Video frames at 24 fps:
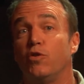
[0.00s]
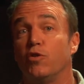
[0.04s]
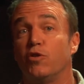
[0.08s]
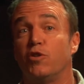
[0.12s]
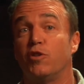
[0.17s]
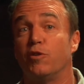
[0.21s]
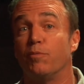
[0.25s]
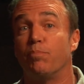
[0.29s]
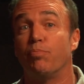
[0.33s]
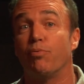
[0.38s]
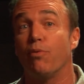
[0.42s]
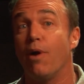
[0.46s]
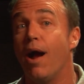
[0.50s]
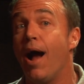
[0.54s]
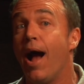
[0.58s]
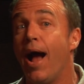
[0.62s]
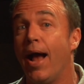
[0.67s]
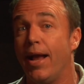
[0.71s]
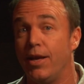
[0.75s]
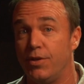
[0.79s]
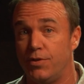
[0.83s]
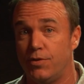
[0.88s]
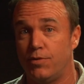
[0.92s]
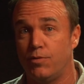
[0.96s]
are
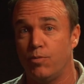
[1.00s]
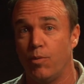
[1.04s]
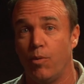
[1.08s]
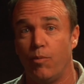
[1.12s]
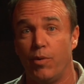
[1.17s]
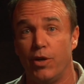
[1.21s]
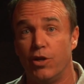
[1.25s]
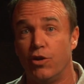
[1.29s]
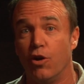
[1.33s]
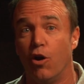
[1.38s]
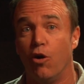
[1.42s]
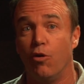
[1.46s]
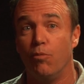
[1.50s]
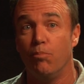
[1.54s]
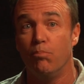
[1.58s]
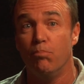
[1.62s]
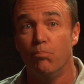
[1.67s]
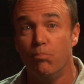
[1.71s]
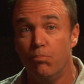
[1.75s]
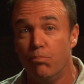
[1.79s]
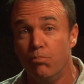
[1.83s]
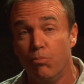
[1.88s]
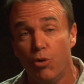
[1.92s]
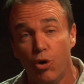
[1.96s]
surprised when we don't
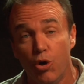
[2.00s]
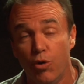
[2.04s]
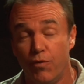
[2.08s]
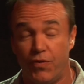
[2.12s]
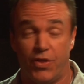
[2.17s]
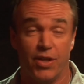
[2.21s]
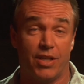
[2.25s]
move